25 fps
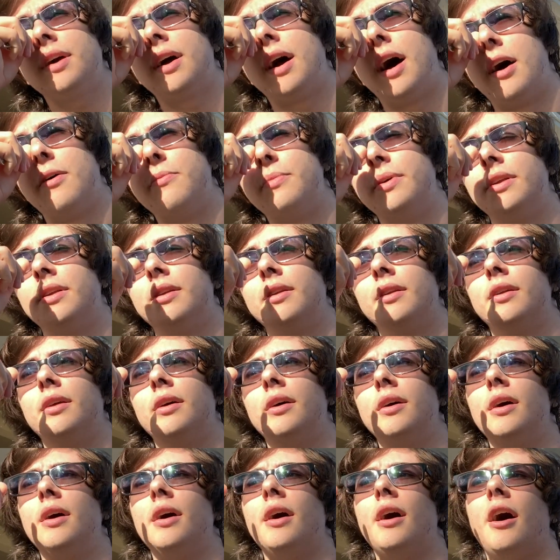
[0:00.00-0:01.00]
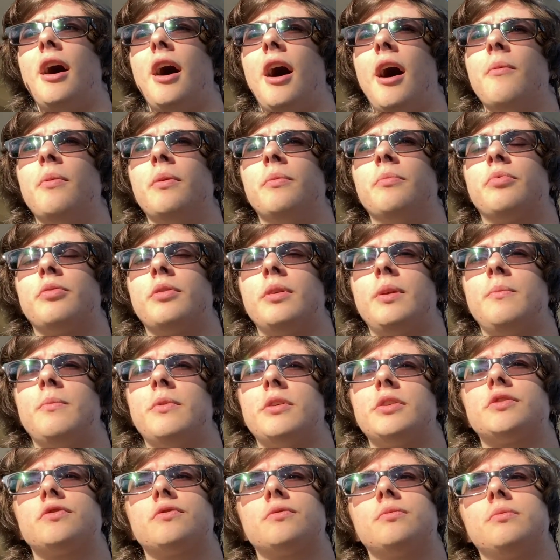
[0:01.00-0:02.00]
I've been pretty
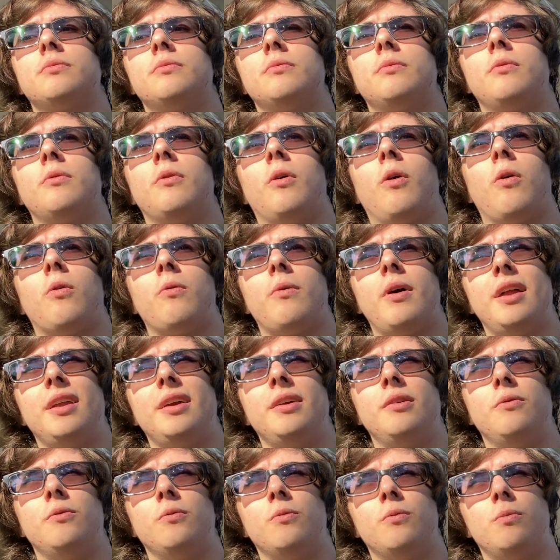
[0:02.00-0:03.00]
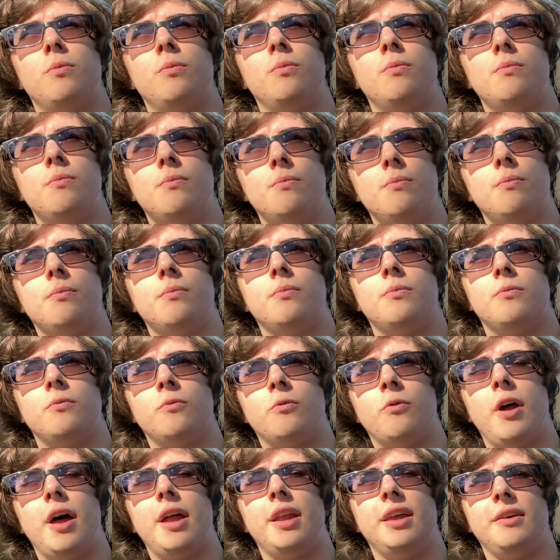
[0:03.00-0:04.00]
much already
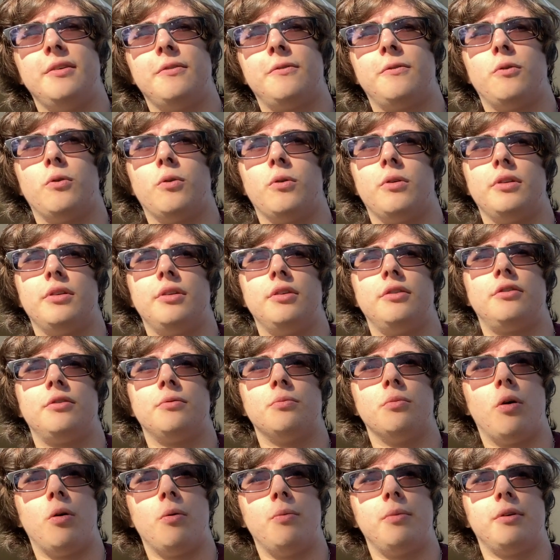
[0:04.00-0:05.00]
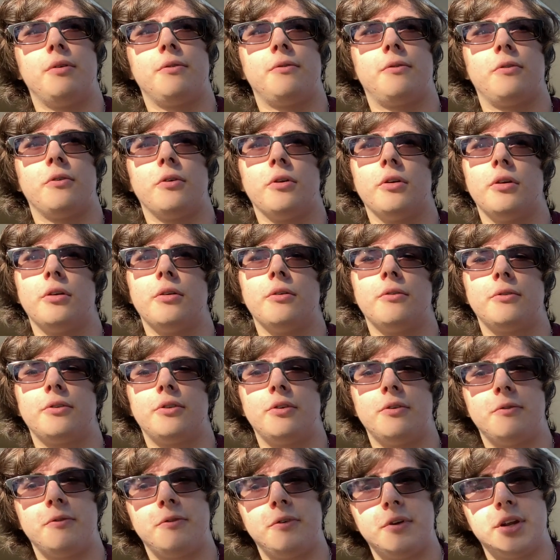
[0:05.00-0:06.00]
ready for this moment
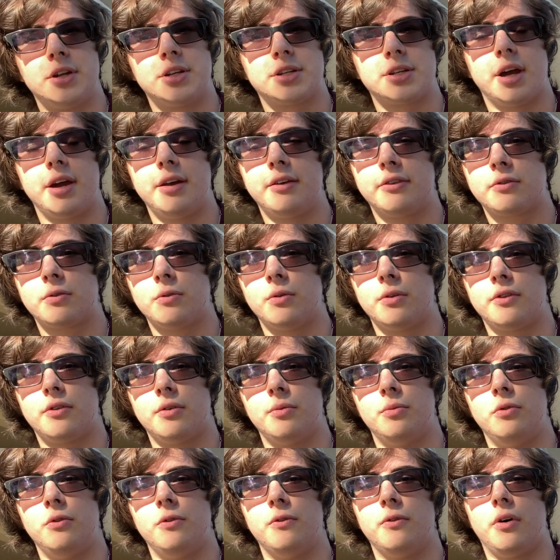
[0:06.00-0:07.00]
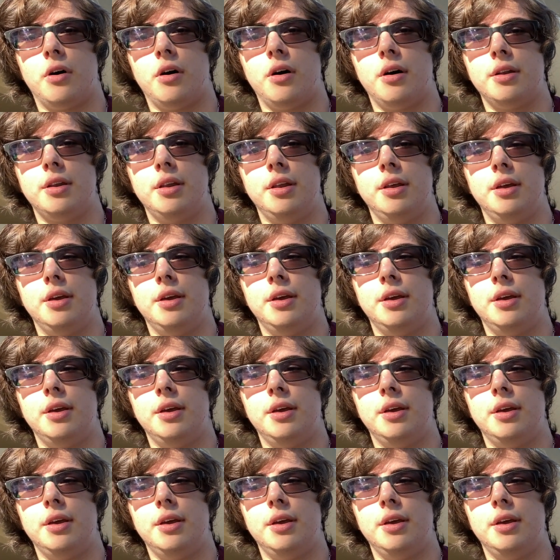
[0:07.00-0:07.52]
to finish high school and to move on.